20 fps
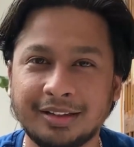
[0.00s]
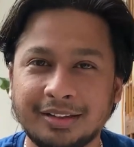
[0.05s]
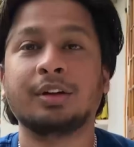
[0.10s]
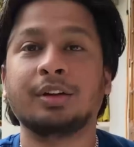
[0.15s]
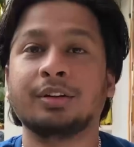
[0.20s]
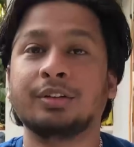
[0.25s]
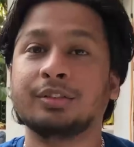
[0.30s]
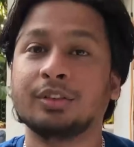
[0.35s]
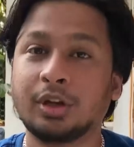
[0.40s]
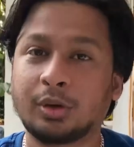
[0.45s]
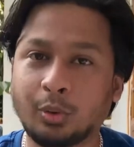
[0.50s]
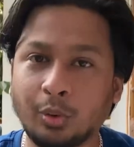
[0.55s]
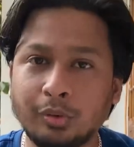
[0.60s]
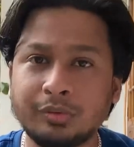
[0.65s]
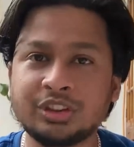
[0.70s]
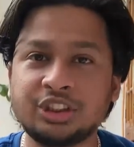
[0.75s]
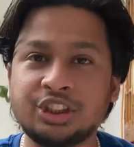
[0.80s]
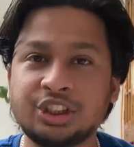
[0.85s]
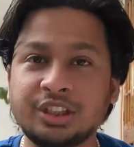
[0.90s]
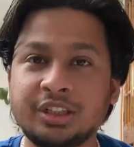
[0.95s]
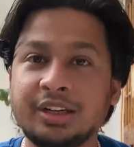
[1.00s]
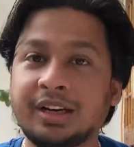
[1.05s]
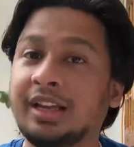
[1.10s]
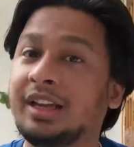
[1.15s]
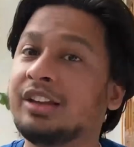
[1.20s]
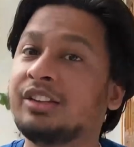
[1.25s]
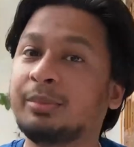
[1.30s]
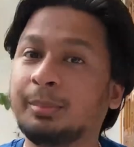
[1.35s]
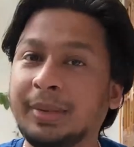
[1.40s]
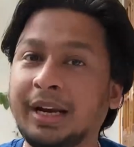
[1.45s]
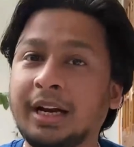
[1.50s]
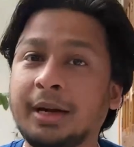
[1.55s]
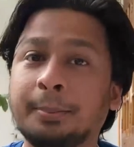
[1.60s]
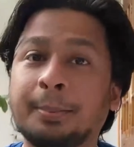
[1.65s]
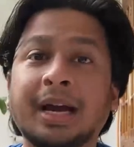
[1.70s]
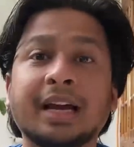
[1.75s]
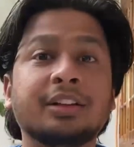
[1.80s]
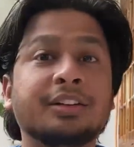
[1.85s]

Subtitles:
The COVISHIELD is made